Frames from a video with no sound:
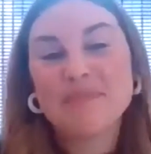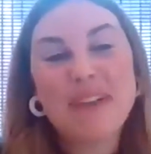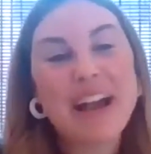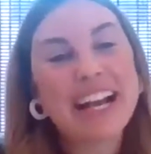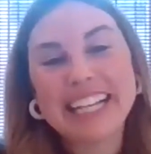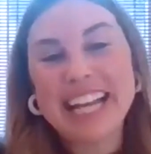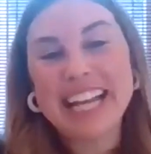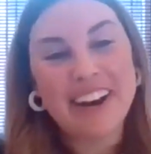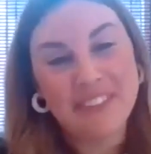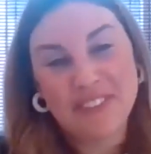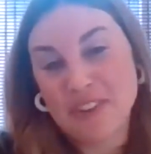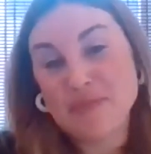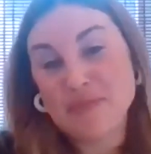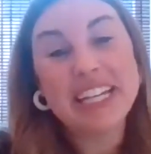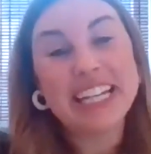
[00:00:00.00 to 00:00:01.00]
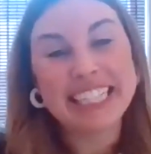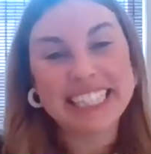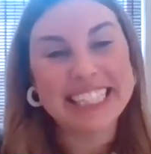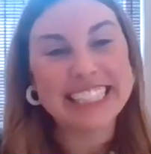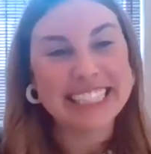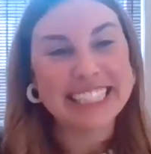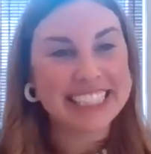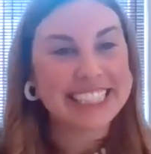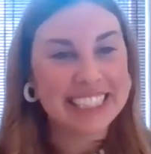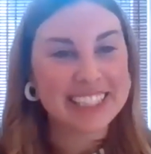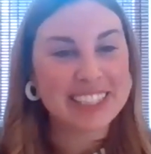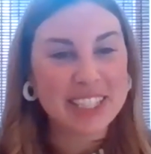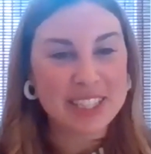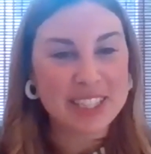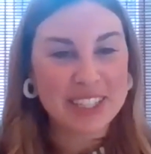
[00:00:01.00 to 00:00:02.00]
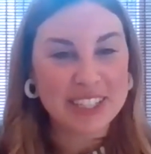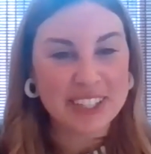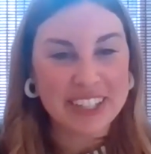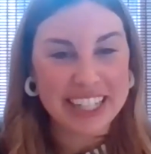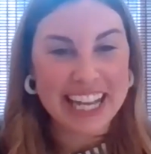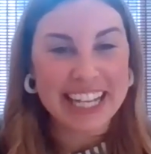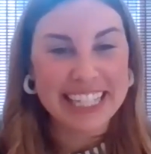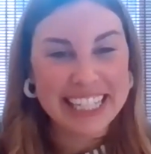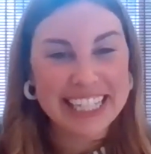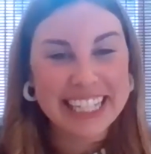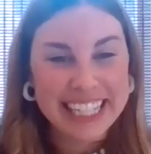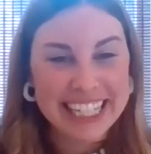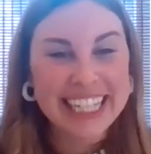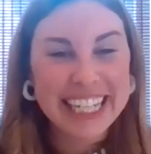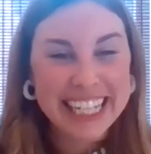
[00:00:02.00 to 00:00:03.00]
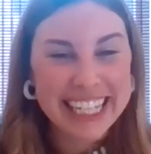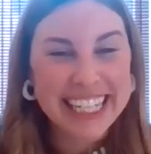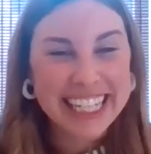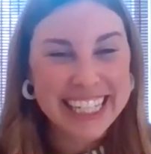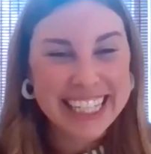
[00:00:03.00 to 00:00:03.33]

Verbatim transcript: Um, it's back now for me, at least. It's it's clear again. Mm-hmm.